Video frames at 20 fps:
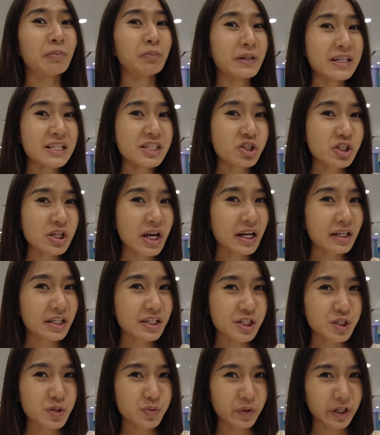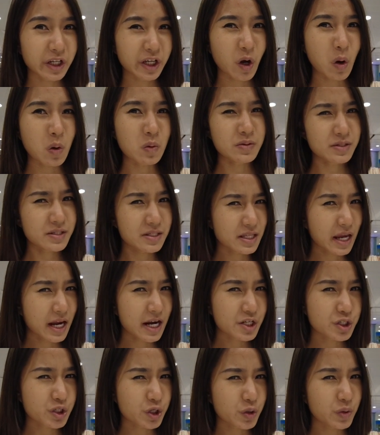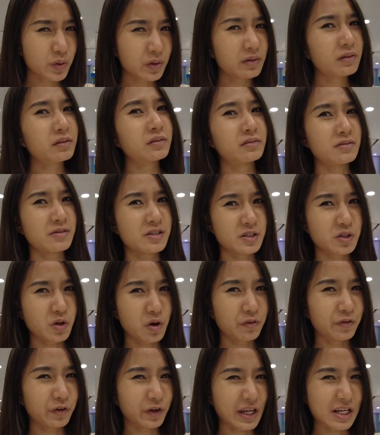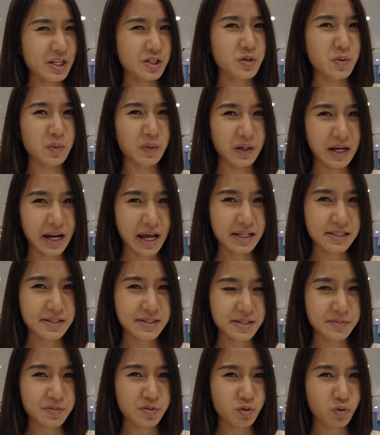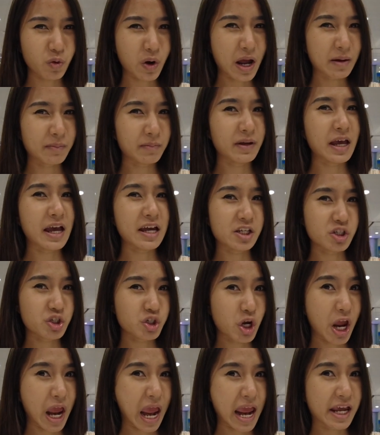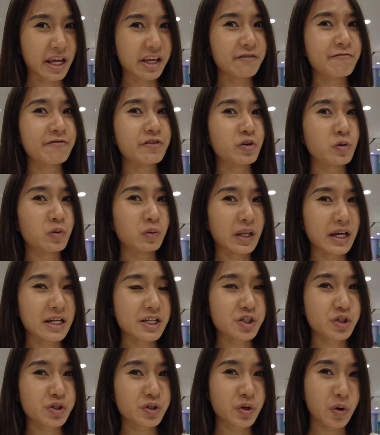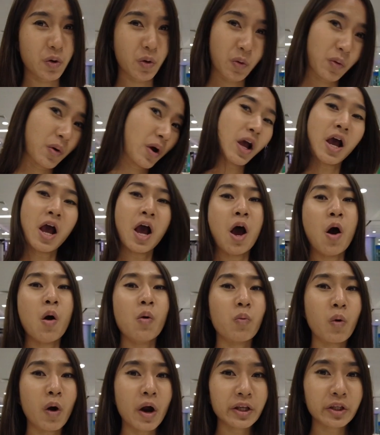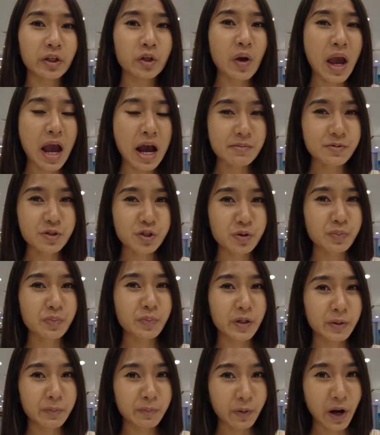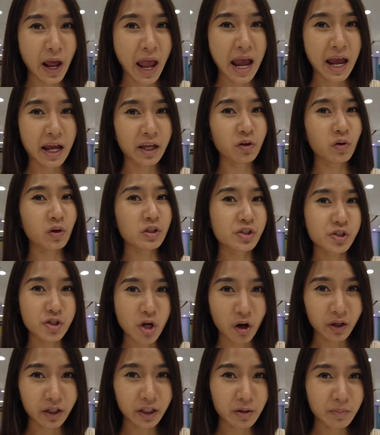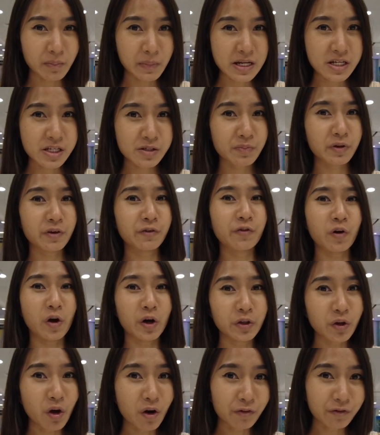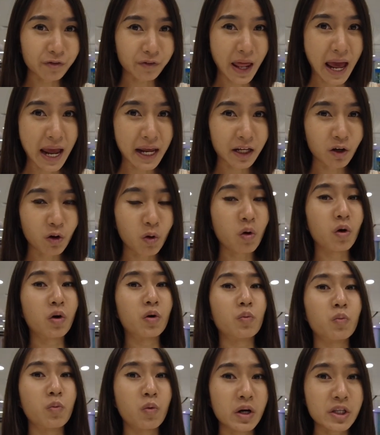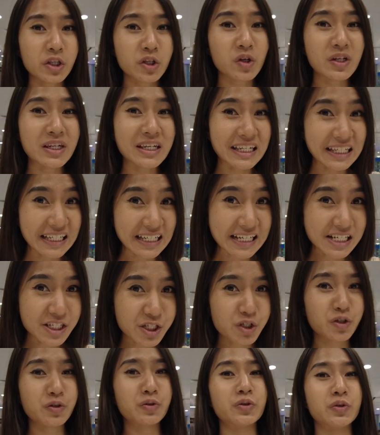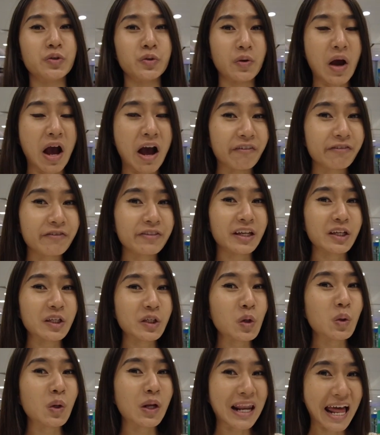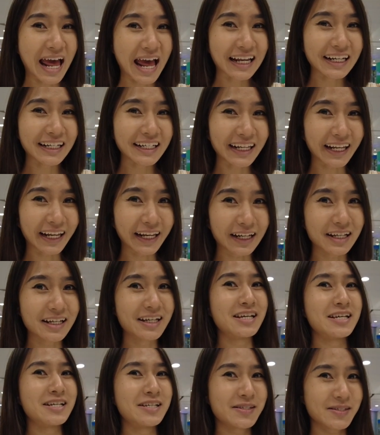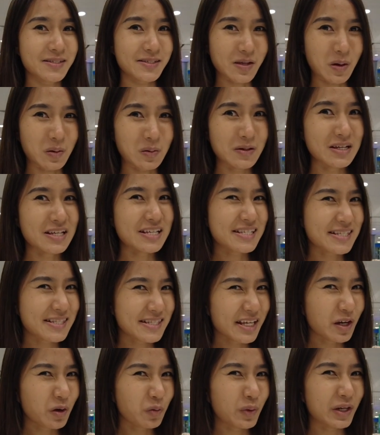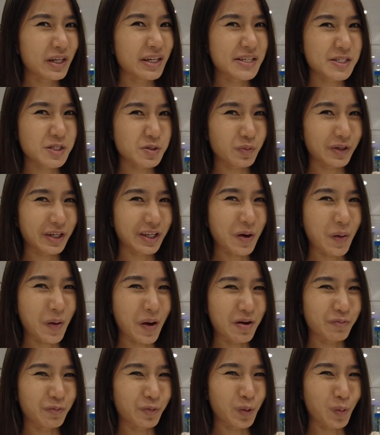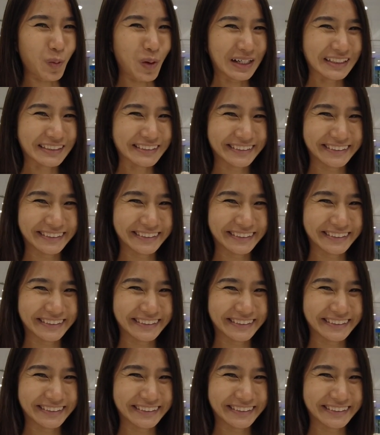Please check this video, stay tuned. Don't forget to like, subscribe and share if you like to know what you have to prepare your document before your flight or what you need to do after you landing. So stick with this video everyone.